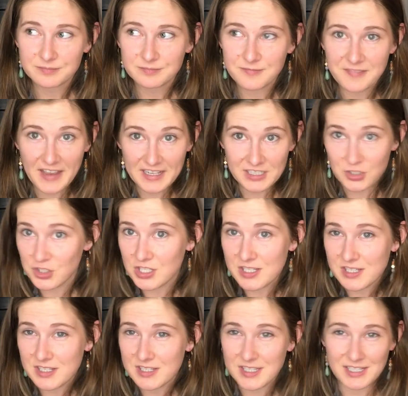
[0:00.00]
fatty
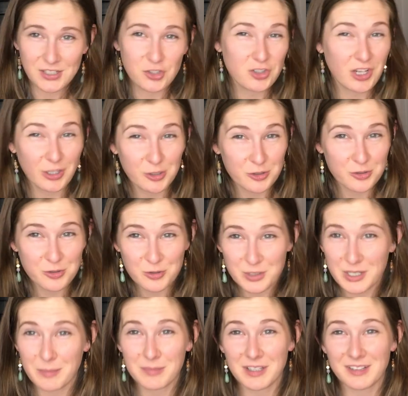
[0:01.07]
cheeses, like cheddars or
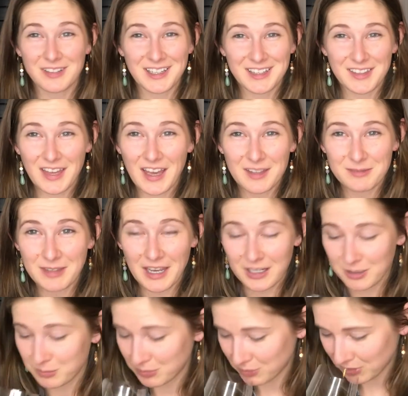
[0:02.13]
something like that. That could
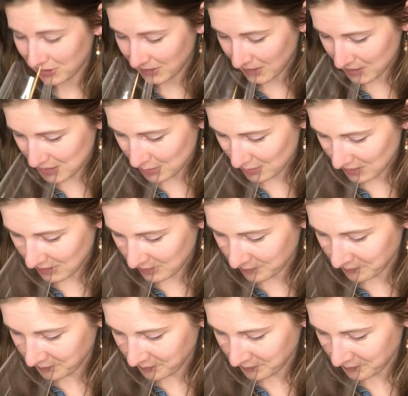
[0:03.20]
be really nice with it.